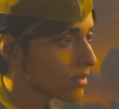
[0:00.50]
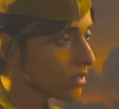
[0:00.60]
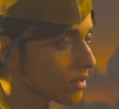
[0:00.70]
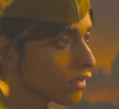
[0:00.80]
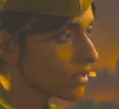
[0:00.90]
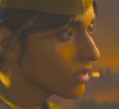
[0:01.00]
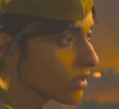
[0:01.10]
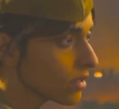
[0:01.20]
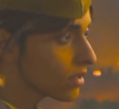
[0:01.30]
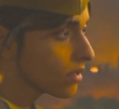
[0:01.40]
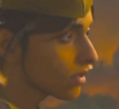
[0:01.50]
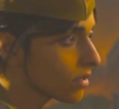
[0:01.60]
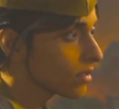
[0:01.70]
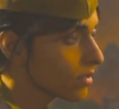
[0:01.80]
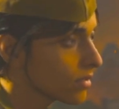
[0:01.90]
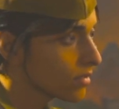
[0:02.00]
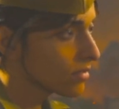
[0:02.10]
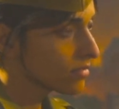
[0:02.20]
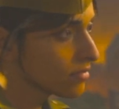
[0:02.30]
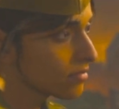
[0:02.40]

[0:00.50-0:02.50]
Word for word: What up YouTube, this your boy Dericoe